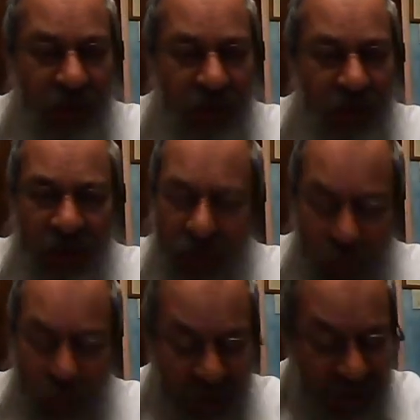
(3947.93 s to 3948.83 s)
into
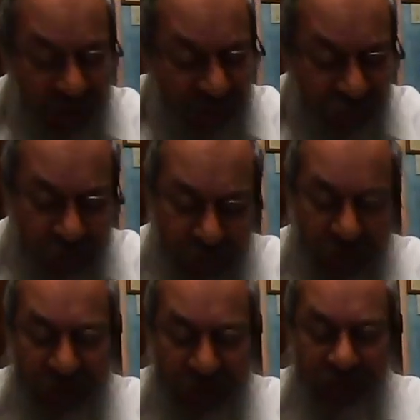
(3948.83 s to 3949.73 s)
a different
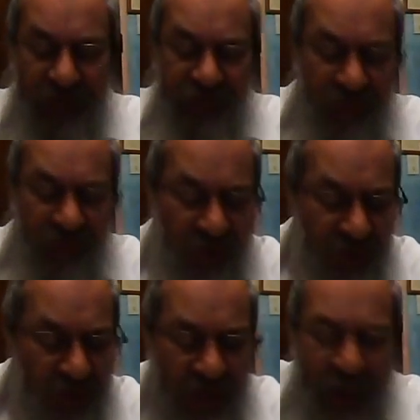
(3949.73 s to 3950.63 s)
person.
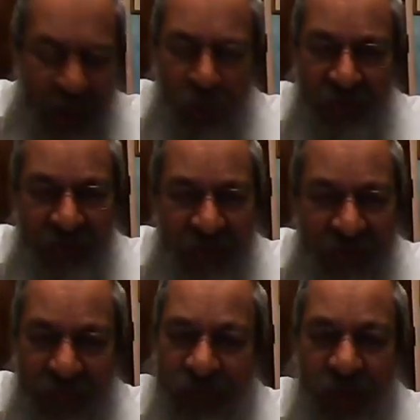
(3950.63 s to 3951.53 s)
I will never
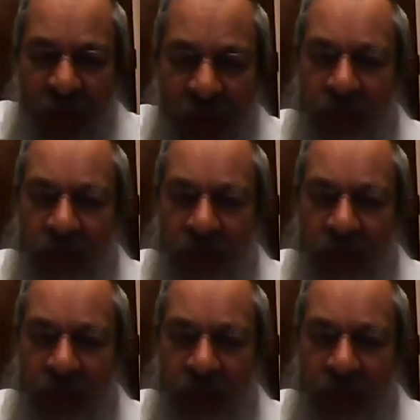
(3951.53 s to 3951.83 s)
forget